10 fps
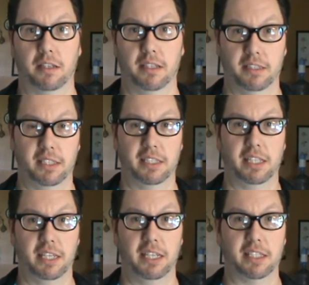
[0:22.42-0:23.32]
is this
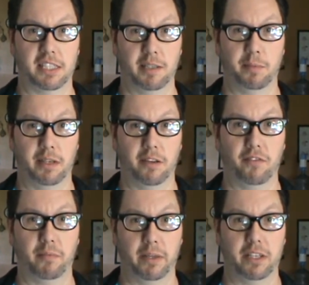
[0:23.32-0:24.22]
kid asleep enough for
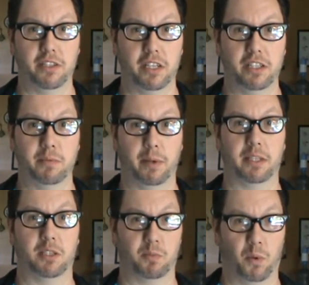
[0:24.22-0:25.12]
me to change it back to
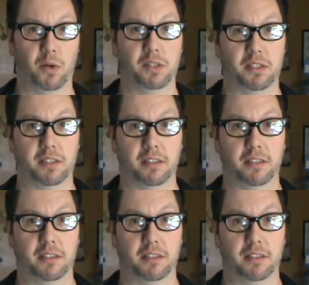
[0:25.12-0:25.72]
sports?